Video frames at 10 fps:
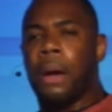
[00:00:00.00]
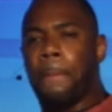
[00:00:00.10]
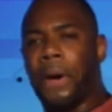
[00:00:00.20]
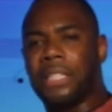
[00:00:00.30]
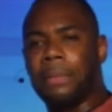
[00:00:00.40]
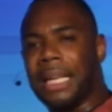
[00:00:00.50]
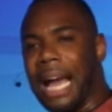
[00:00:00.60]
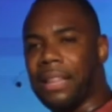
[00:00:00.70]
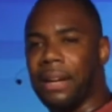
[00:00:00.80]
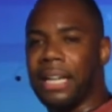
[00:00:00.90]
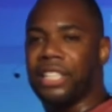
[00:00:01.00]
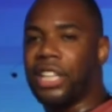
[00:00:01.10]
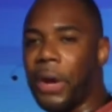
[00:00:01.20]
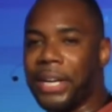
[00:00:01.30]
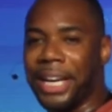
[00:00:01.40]
put them together in a
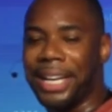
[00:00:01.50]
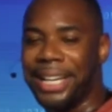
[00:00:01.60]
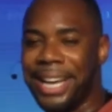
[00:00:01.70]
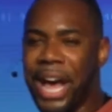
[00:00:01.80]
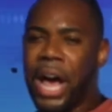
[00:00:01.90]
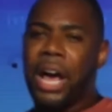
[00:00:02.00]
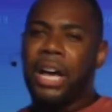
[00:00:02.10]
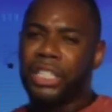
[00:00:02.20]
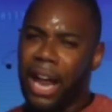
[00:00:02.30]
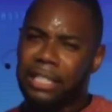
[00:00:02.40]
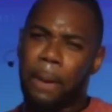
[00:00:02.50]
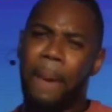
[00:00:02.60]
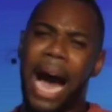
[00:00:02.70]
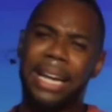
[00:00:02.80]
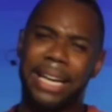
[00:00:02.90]
circuit so that your
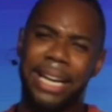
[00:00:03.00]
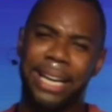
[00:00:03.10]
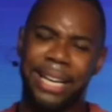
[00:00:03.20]
body,